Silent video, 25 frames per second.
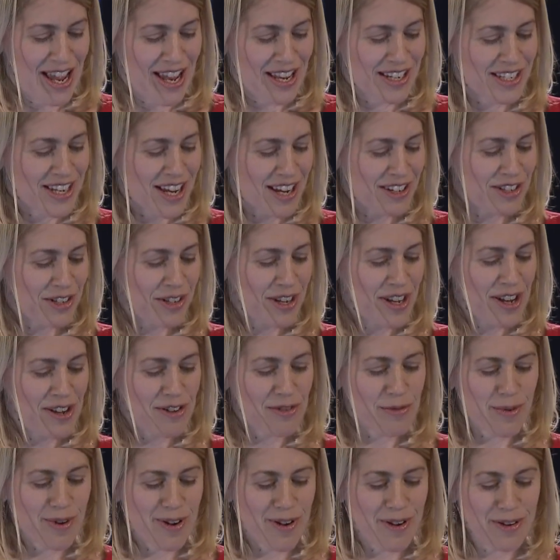Doctor
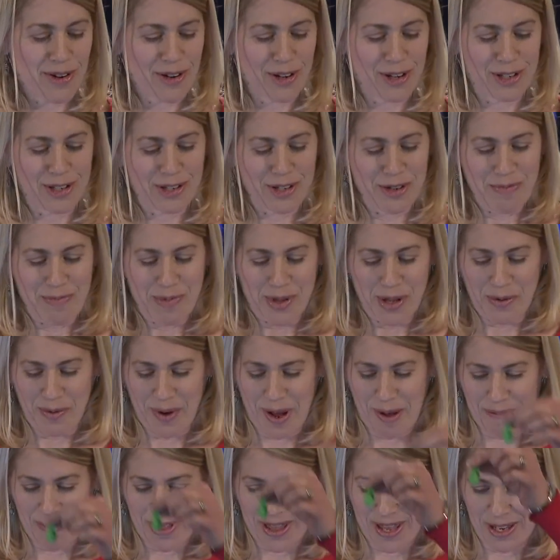Cantwell, could you blow
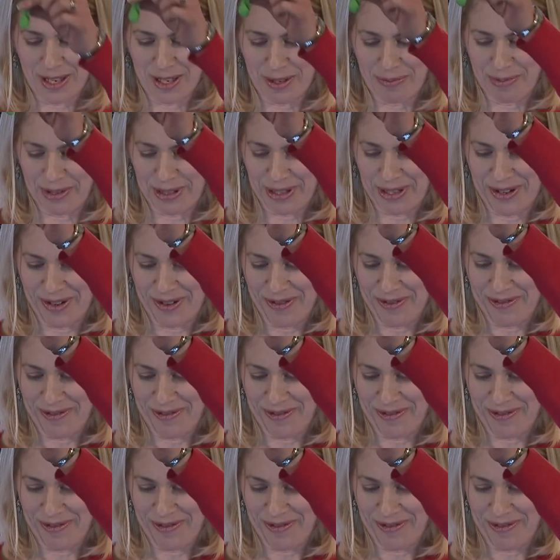up this balloon